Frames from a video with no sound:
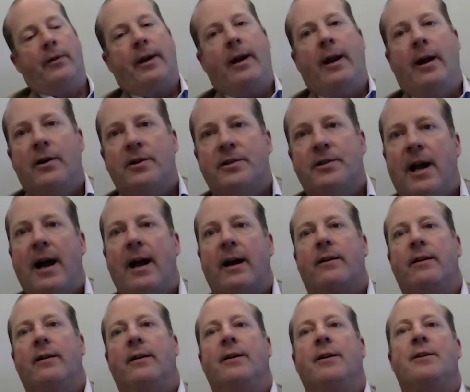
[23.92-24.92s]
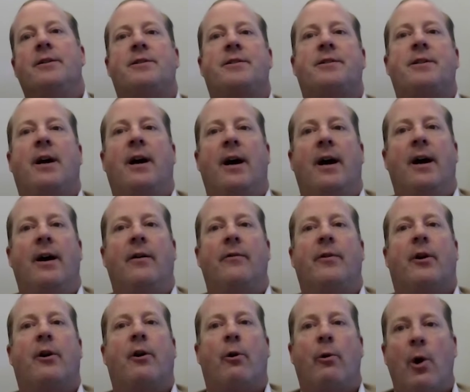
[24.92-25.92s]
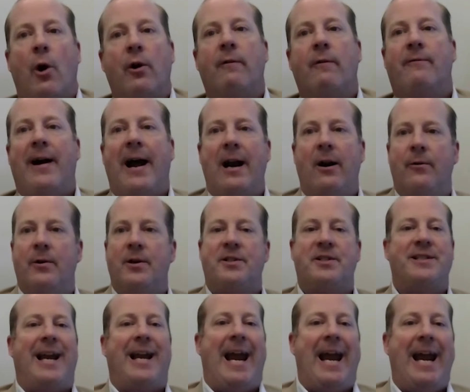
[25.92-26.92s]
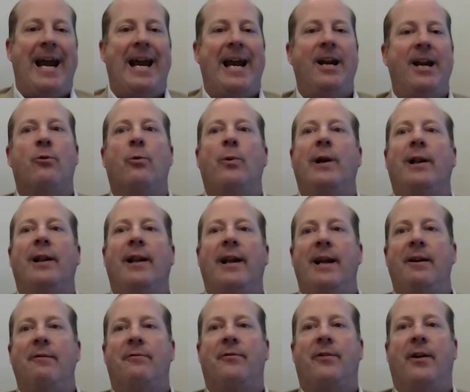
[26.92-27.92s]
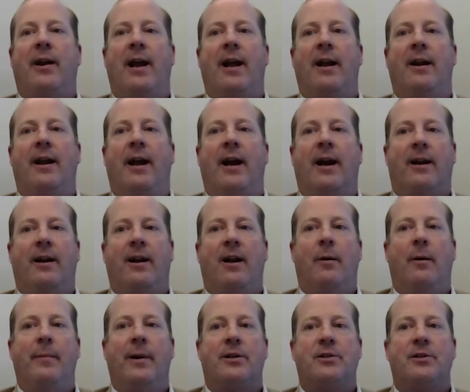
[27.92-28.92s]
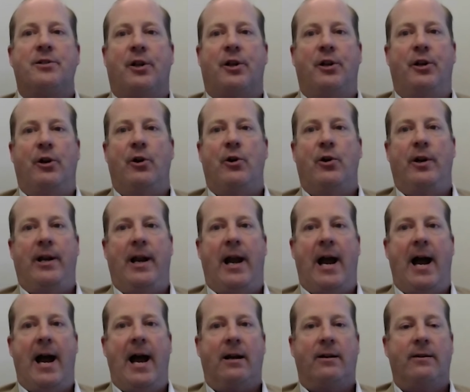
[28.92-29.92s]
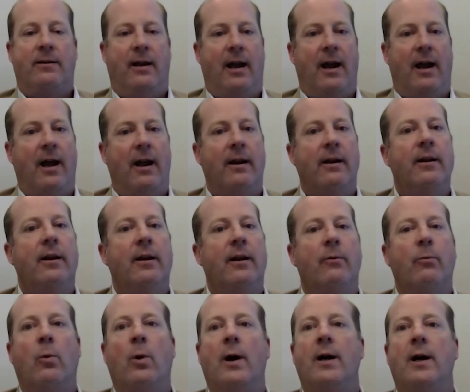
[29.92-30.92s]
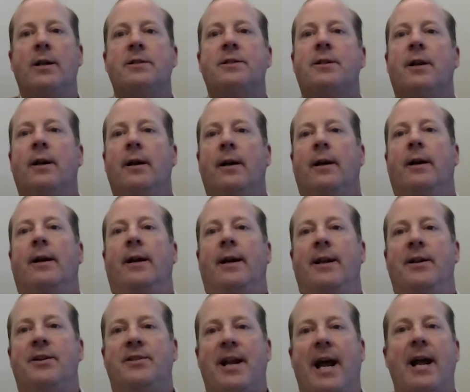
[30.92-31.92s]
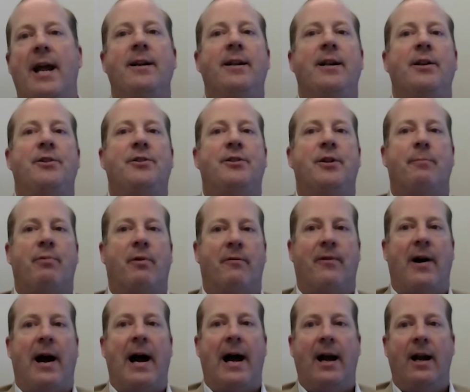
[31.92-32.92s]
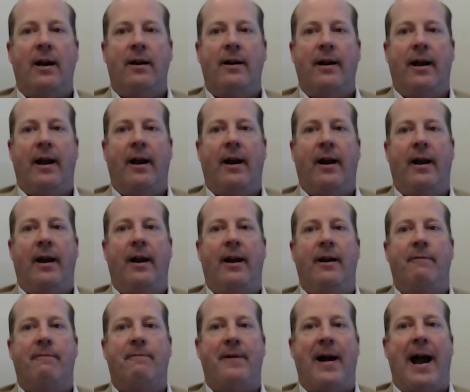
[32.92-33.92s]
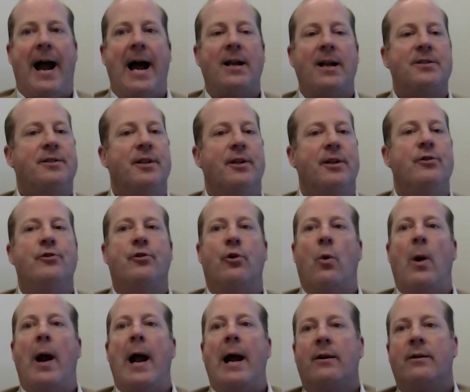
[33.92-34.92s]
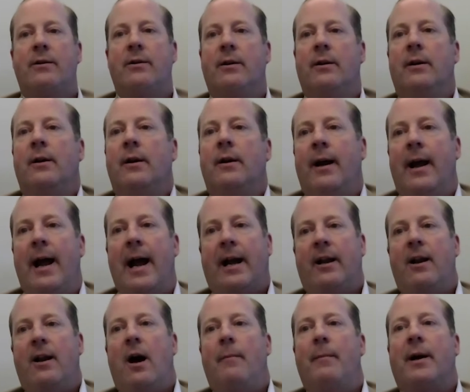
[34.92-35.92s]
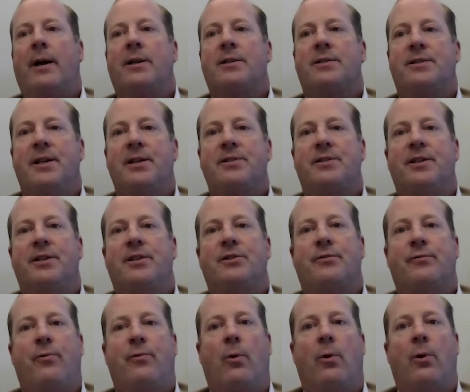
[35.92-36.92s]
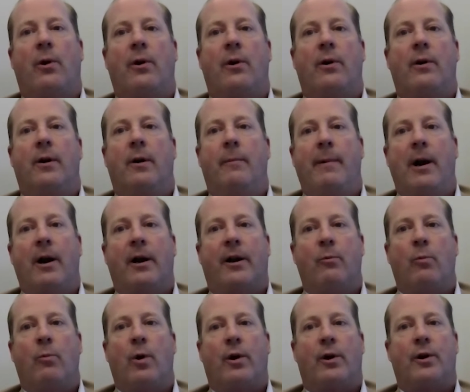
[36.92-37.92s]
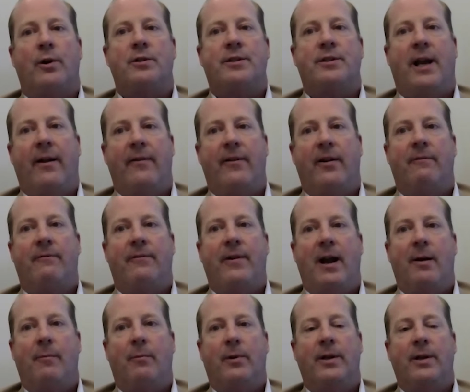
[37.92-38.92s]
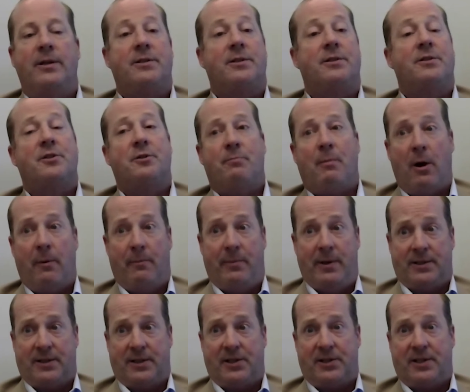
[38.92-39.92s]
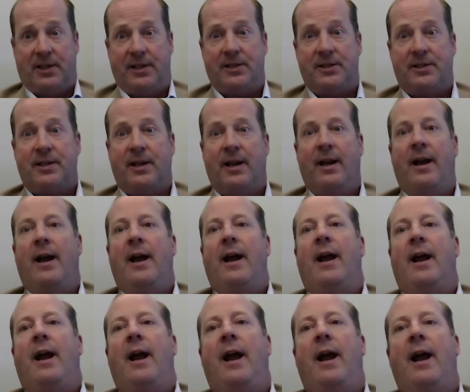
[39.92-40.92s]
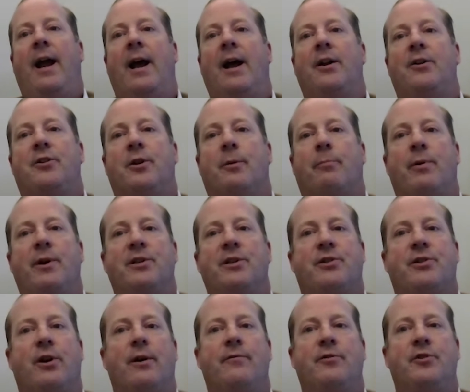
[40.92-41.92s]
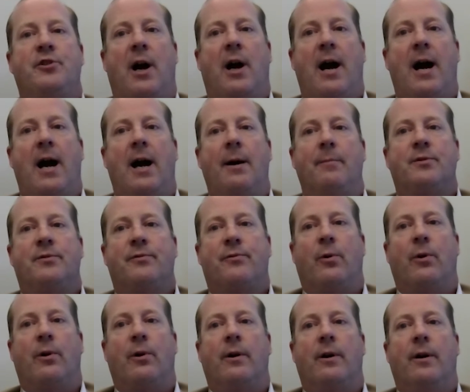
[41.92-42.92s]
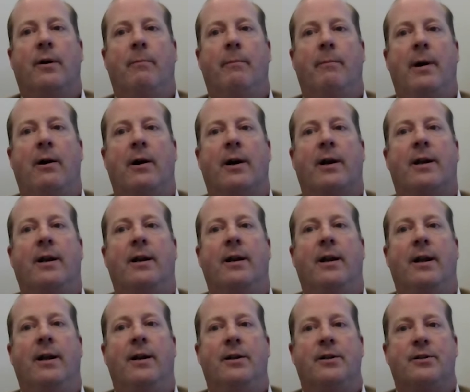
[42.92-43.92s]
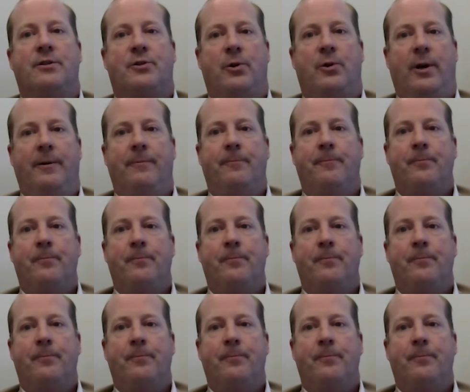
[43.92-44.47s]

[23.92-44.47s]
The CARES Act is the Coronavirus Aid, Relief, and Economic Security Act, and it was intended to provide a fast and direct economic assistance for American workers and their families, small businesses, and to preserve jobs for American industry.